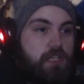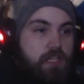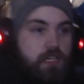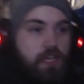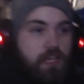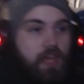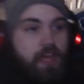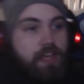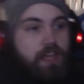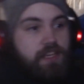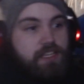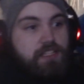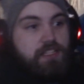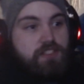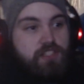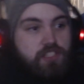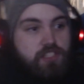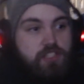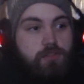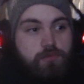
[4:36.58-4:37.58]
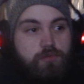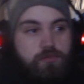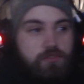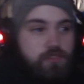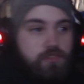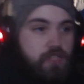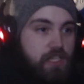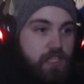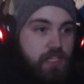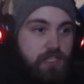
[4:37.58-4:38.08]
And he's cute.
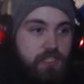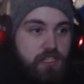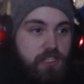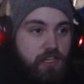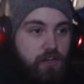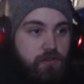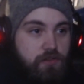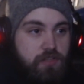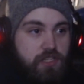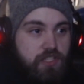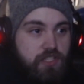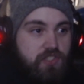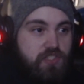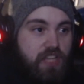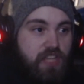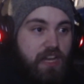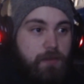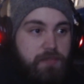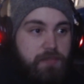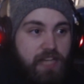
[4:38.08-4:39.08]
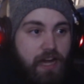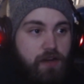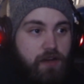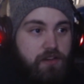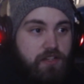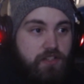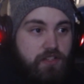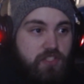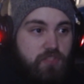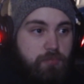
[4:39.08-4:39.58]
You set him
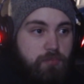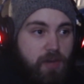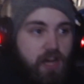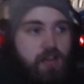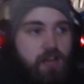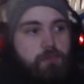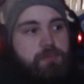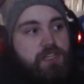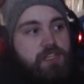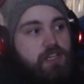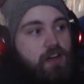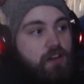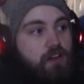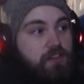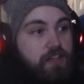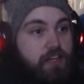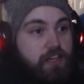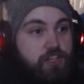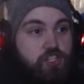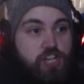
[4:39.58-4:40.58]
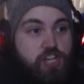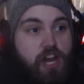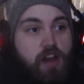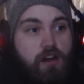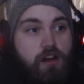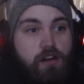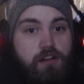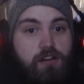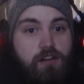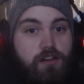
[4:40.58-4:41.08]
down in a spot, be it on like a
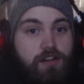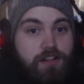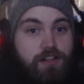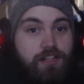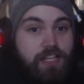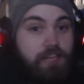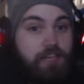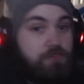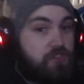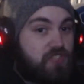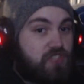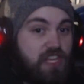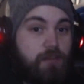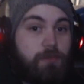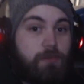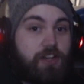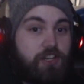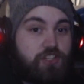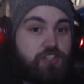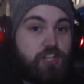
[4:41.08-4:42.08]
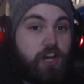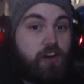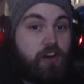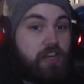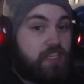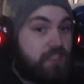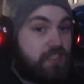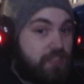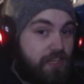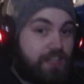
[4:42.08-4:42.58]
chair. If you set him on a chair,
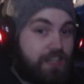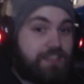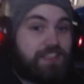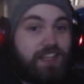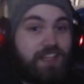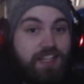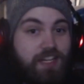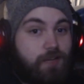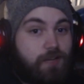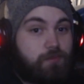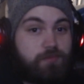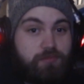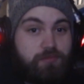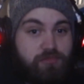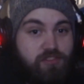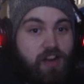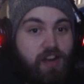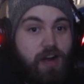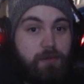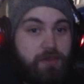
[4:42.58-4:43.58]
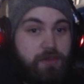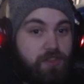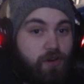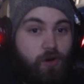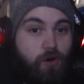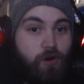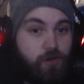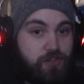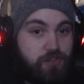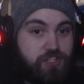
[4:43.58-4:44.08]
he's going to take up probably the
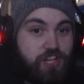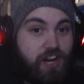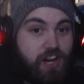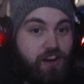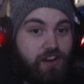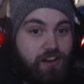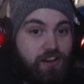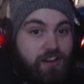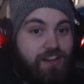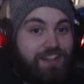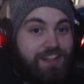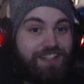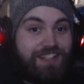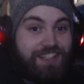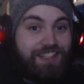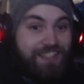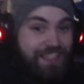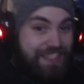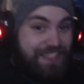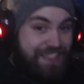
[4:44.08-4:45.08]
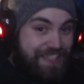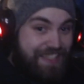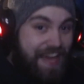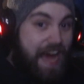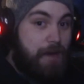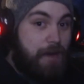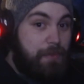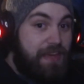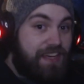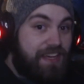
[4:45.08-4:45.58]
whole chair. He's
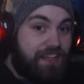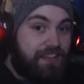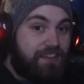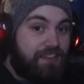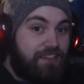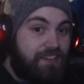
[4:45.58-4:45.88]
that big.